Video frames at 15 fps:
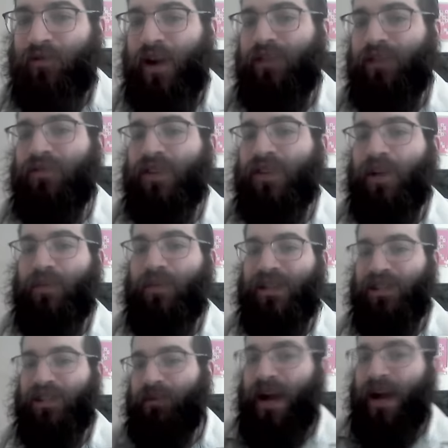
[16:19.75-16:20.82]
Why don't you tell me
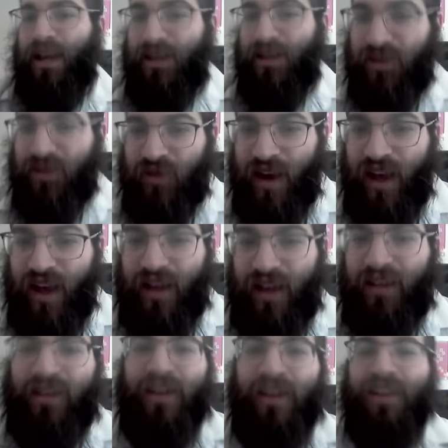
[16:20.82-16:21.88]
Shema
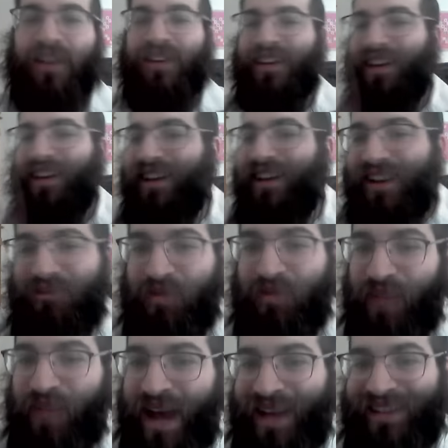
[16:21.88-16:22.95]
Yisrael,
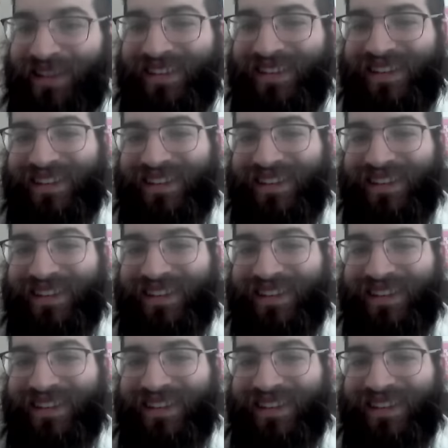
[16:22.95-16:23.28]
repent?